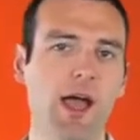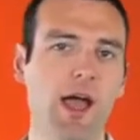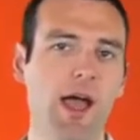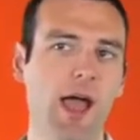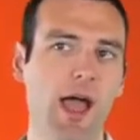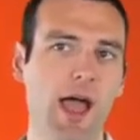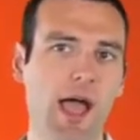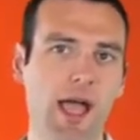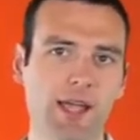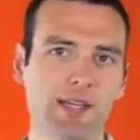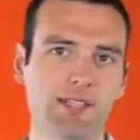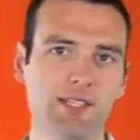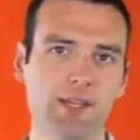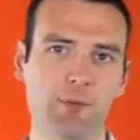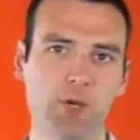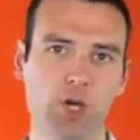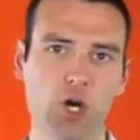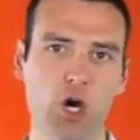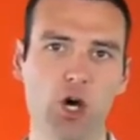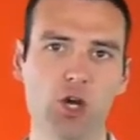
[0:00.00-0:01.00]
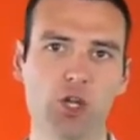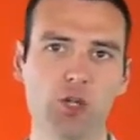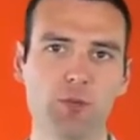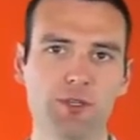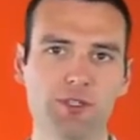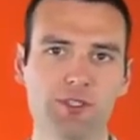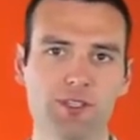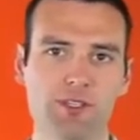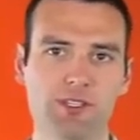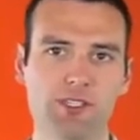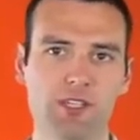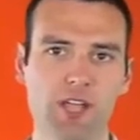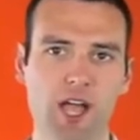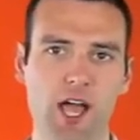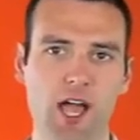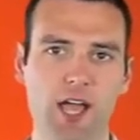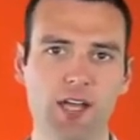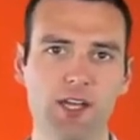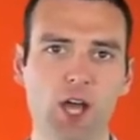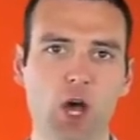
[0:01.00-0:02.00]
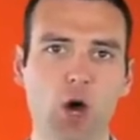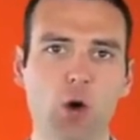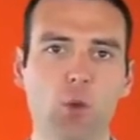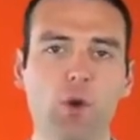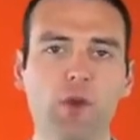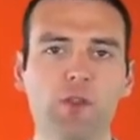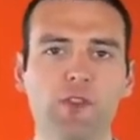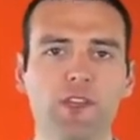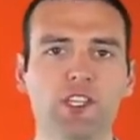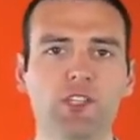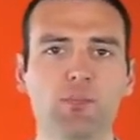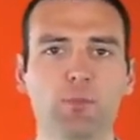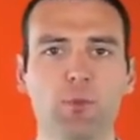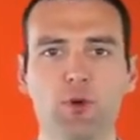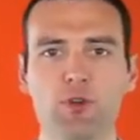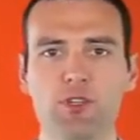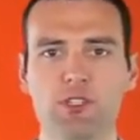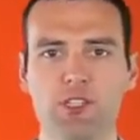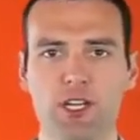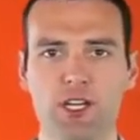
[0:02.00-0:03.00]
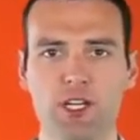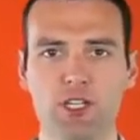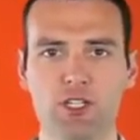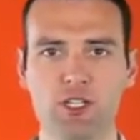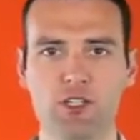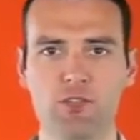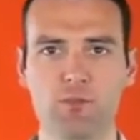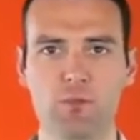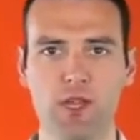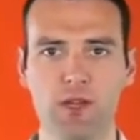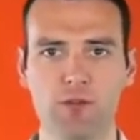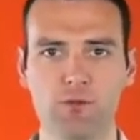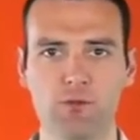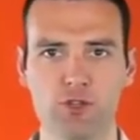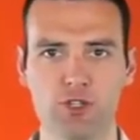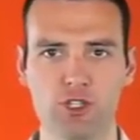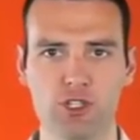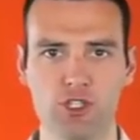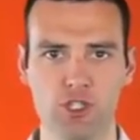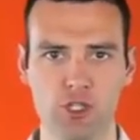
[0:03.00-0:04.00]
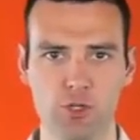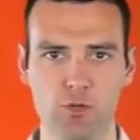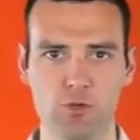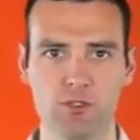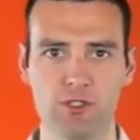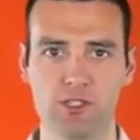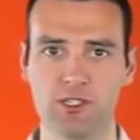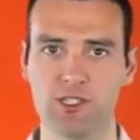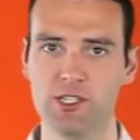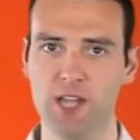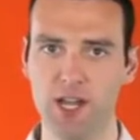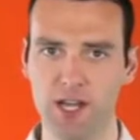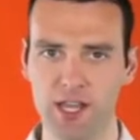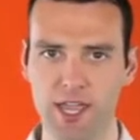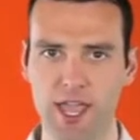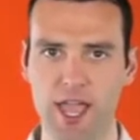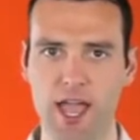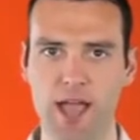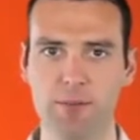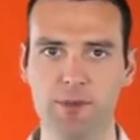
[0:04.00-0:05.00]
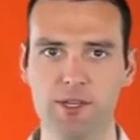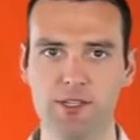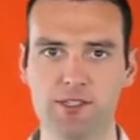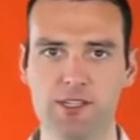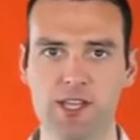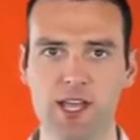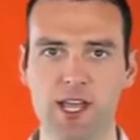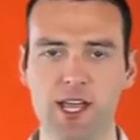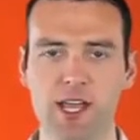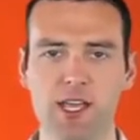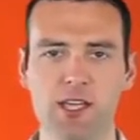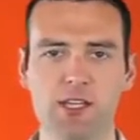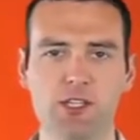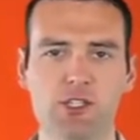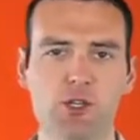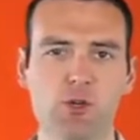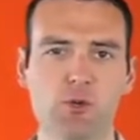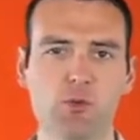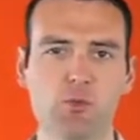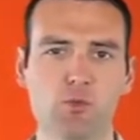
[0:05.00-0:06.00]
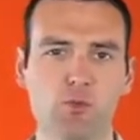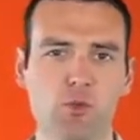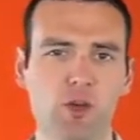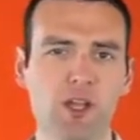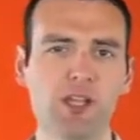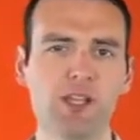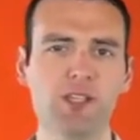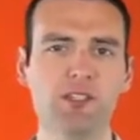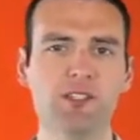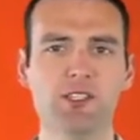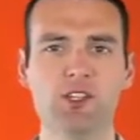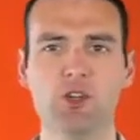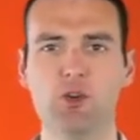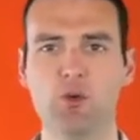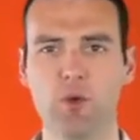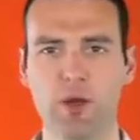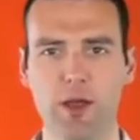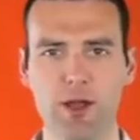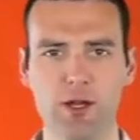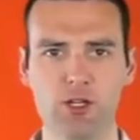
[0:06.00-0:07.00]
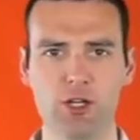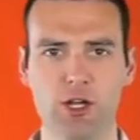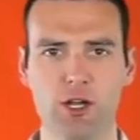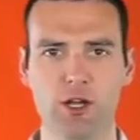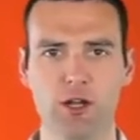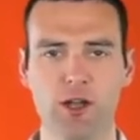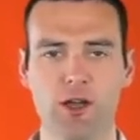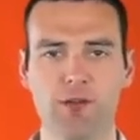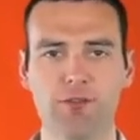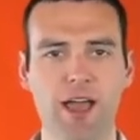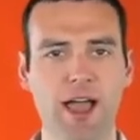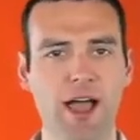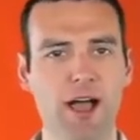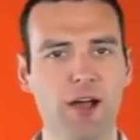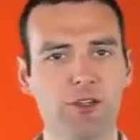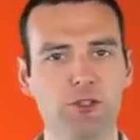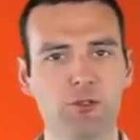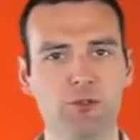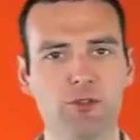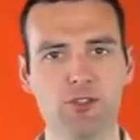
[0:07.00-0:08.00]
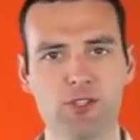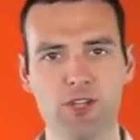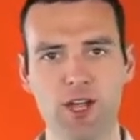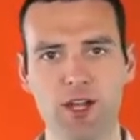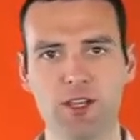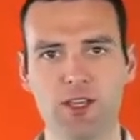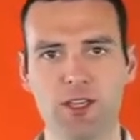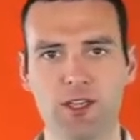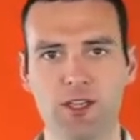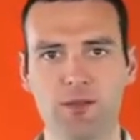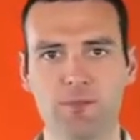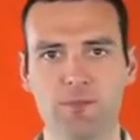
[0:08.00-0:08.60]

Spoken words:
Academic arguments aside, what these percentages mean for student study habits is a reconsideration of how you study.